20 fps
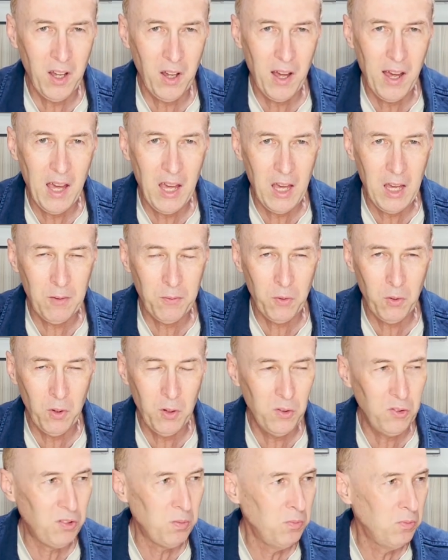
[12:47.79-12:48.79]
I have
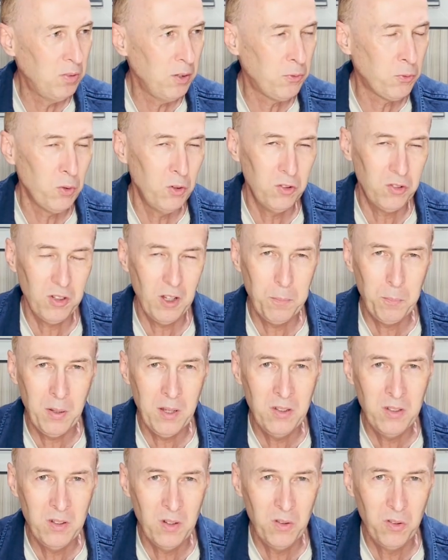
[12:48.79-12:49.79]
heard some different
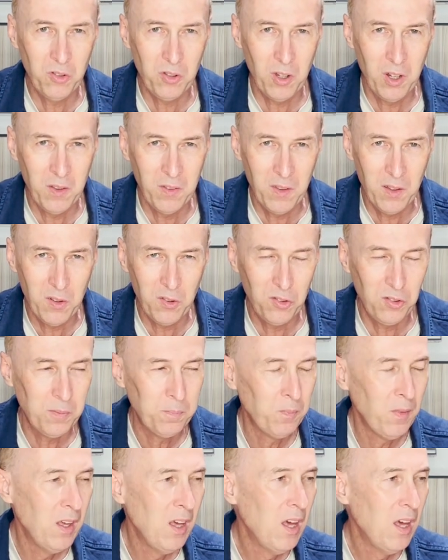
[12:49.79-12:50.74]
opinions on this.